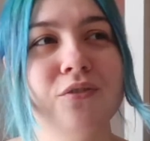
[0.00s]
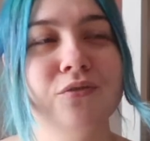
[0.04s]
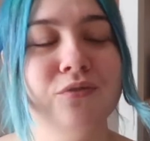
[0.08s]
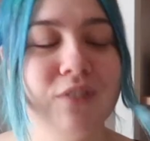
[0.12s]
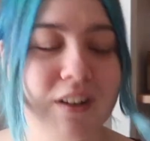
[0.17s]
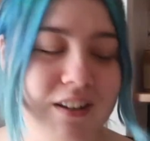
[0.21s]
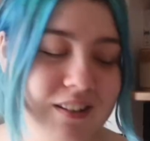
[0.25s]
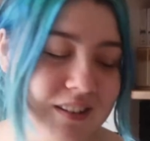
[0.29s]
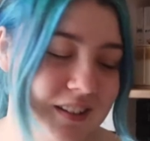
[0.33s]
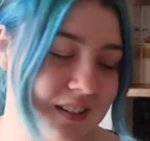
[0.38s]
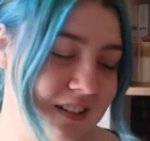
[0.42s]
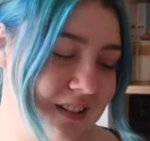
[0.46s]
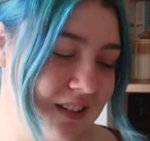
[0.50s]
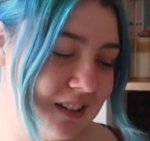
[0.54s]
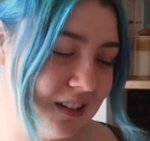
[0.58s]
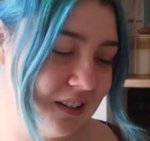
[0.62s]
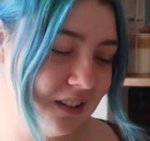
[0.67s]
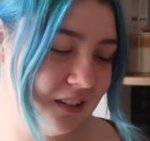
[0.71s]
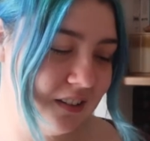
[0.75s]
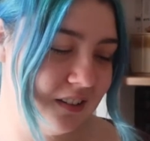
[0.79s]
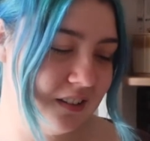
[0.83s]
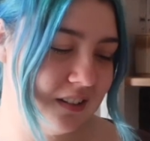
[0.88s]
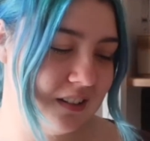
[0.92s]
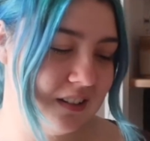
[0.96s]
Raising
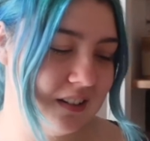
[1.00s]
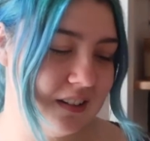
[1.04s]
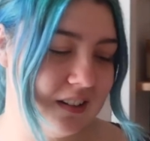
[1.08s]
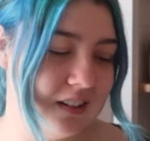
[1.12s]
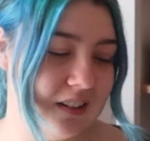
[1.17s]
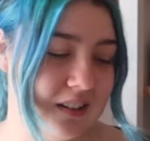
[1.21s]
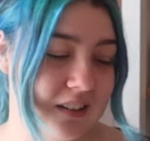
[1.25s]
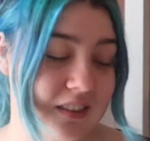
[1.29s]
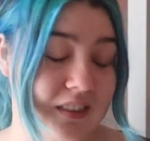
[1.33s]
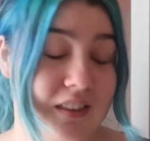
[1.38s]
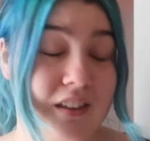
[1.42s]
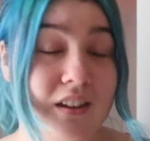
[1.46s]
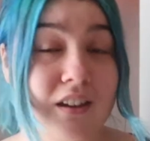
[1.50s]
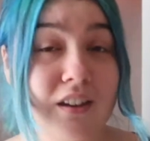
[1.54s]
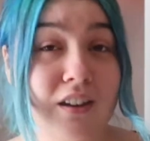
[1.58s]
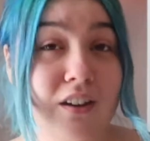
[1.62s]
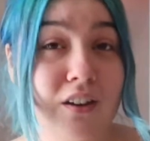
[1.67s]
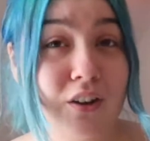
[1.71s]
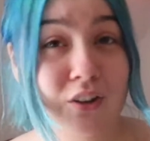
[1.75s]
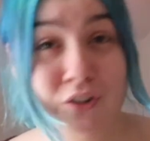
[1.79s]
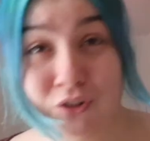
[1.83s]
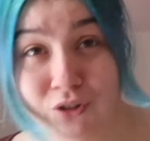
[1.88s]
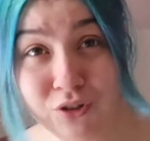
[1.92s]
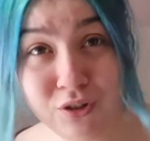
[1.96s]
Dion,
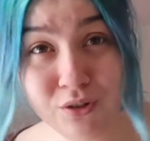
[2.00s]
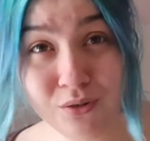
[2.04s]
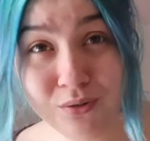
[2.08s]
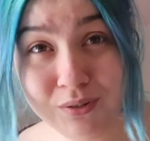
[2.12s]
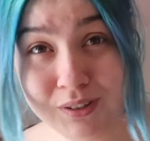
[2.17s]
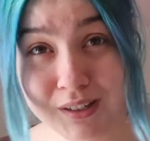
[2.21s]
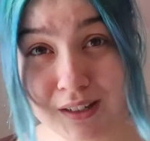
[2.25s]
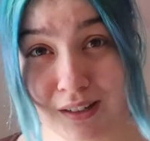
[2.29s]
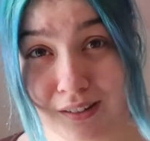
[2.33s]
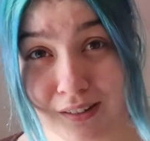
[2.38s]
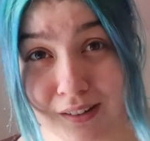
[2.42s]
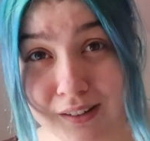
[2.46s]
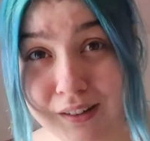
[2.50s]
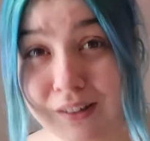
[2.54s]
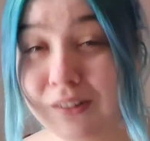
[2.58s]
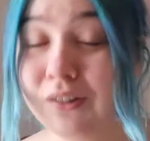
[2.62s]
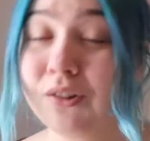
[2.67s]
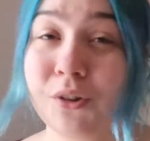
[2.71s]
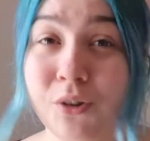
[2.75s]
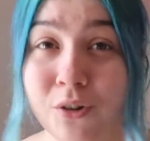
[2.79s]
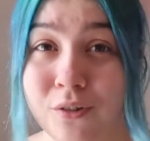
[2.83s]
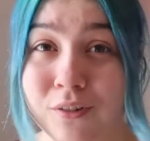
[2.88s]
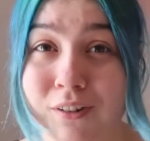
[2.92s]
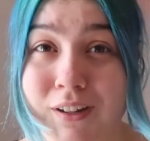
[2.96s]
there are 2
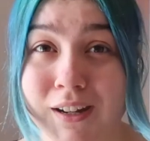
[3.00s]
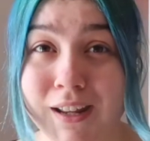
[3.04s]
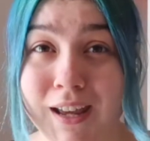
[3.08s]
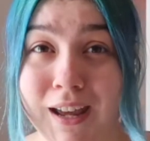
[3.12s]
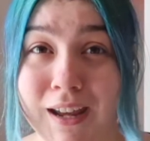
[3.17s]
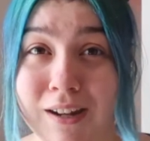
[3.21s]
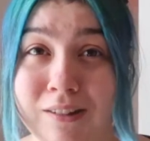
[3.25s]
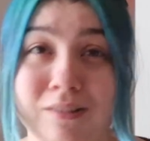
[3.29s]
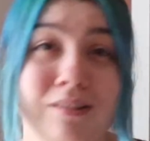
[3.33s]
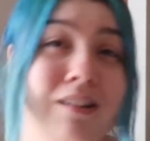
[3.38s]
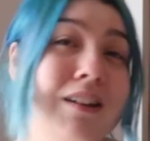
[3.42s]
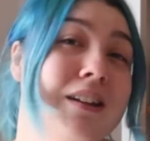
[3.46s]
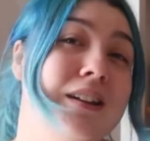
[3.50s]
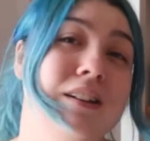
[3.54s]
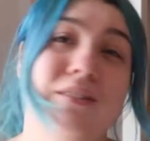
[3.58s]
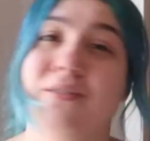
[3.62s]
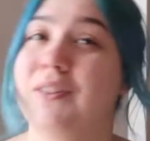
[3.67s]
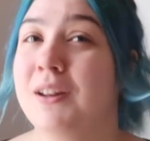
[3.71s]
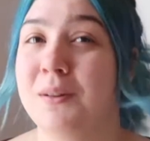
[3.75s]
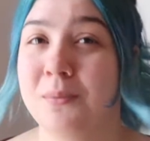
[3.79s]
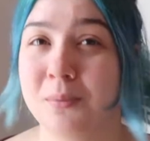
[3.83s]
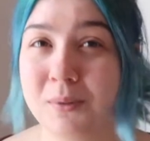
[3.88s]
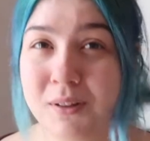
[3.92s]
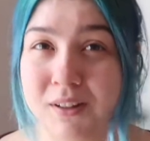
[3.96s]
seasons currently out and
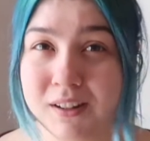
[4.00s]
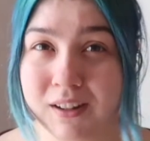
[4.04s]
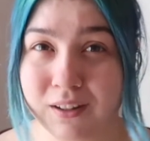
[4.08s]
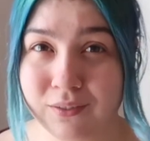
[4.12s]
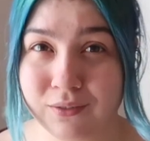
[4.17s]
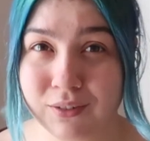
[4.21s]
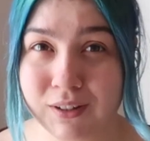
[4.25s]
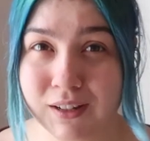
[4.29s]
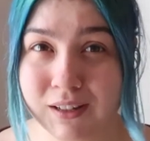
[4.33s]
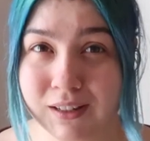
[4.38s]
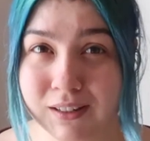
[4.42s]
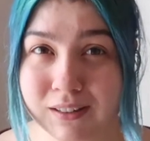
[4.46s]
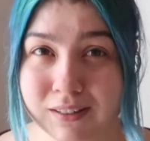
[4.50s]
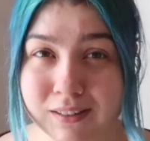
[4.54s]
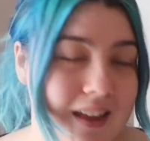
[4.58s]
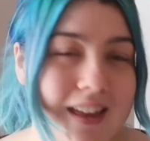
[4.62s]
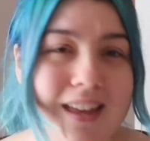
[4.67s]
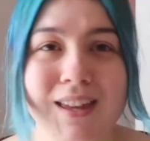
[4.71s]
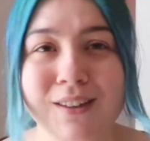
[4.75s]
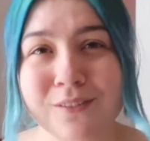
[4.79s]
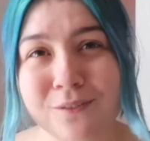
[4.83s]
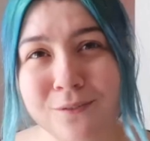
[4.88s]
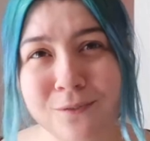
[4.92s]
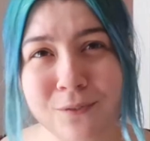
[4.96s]
available on Netflix.
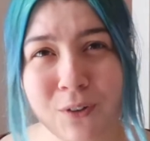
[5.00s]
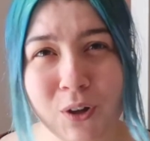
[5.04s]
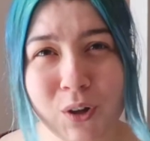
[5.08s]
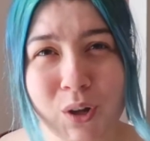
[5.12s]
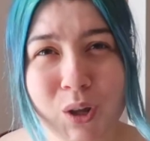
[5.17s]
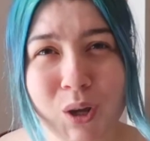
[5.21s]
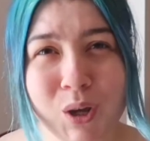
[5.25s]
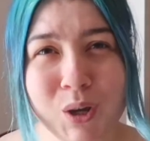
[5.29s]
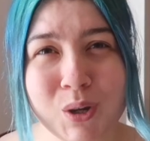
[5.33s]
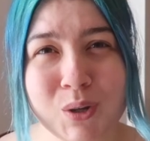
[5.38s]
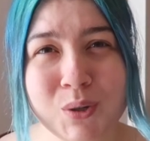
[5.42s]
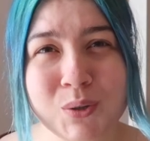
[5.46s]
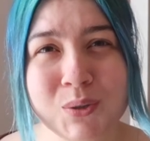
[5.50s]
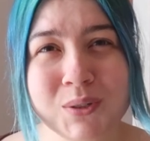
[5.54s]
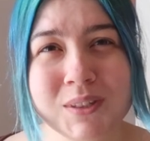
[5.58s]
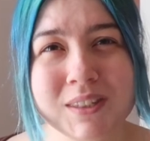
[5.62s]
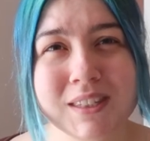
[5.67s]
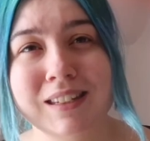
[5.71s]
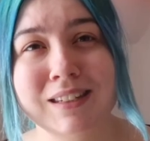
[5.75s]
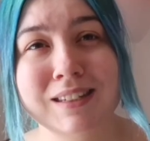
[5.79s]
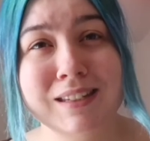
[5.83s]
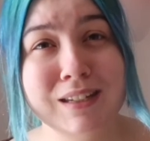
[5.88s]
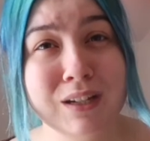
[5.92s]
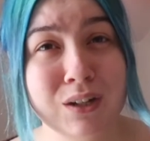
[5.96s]
It follows
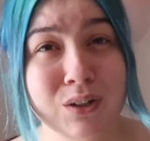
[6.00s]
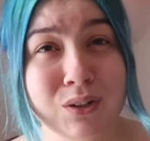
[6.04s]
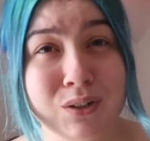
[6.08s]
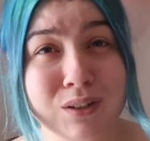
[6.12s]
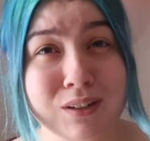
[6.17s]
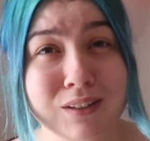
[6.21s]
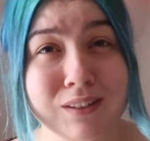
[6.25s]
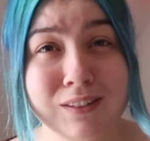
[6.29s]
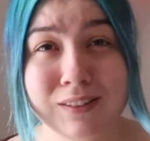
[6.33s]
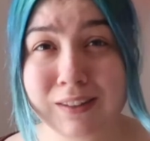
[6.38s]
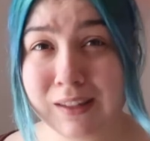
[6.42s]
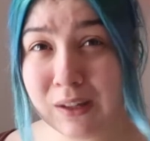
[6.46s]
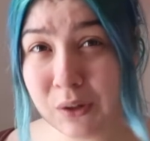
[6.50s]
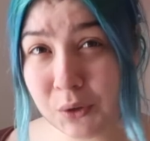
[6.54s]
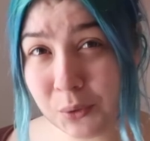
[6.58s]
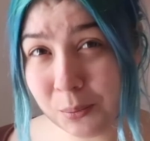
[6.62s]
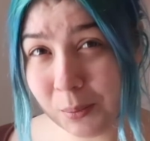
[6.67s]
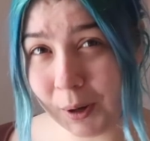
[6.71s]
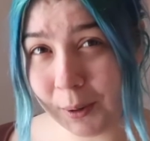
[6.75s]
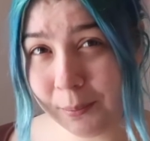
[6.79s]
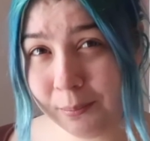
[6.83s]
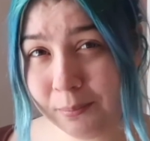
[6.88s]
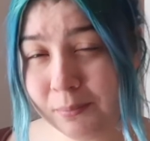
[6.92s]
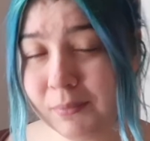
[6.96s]
Dion's single
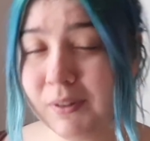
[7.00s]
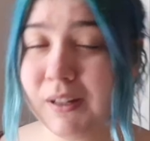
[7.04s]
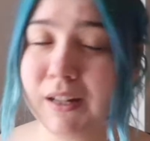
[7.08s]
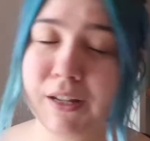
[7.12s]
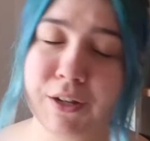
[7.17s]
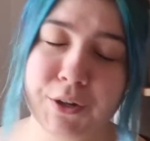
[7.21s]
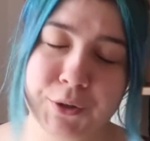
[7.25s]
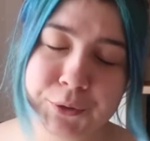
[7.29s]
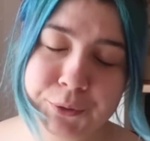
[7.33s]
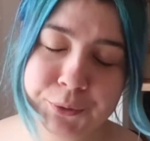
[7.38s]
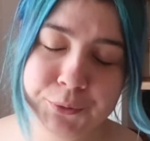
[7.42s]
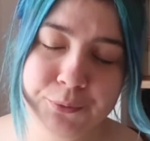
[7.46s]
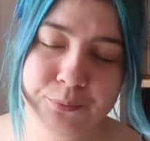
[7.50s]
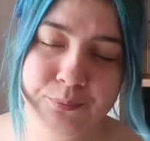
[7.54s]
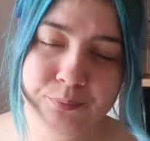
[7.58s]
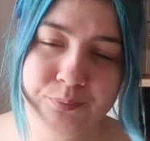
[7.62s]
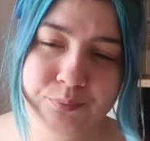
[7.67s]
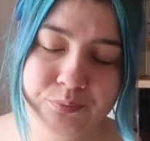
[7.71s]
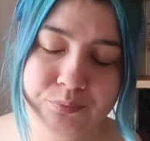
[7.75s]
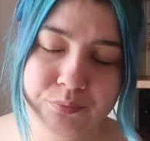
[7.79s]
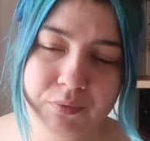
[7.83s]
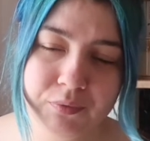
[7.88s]
mom, Nicole,